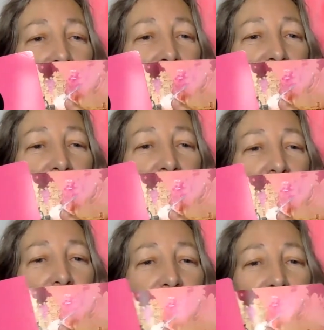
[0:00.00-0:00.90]

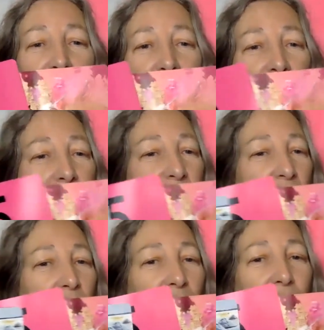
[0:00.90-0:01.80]
being who knows
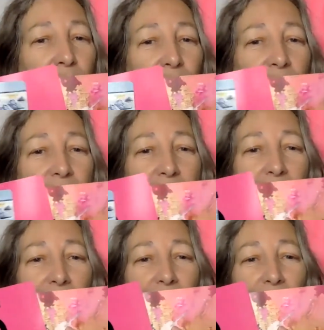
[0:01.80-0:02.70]
their boundaries
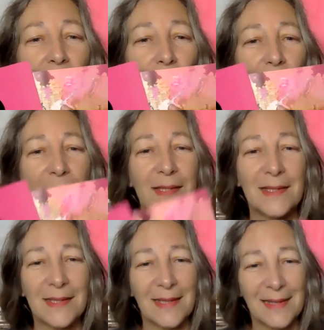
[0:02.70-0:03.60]
and their
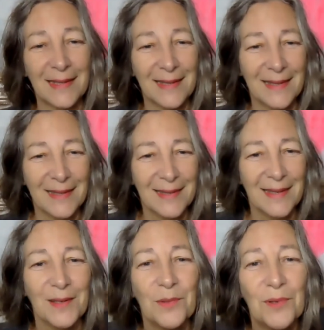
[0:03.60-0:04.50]
voice
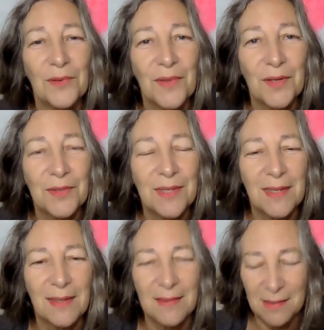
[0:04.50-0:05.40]
and all of those
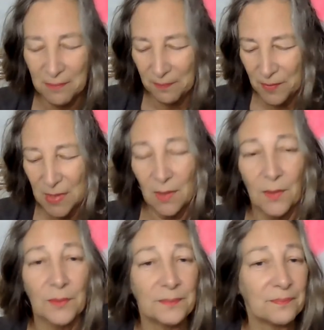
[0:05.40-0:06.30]
things.
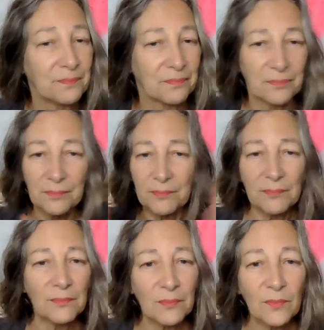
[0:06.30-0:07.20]
So
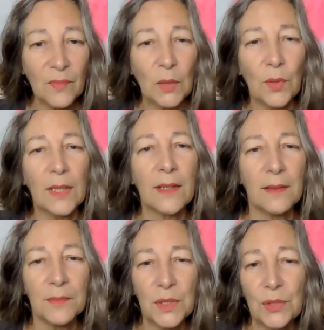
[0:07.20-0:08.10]

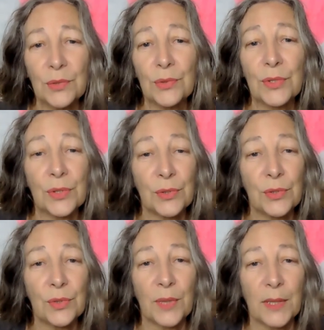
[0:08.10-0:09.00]
welcome to
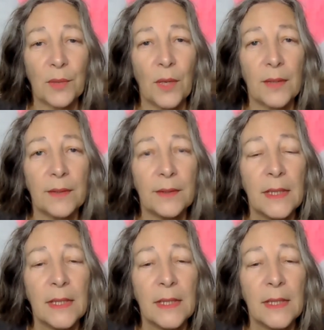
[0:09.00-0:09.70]
221.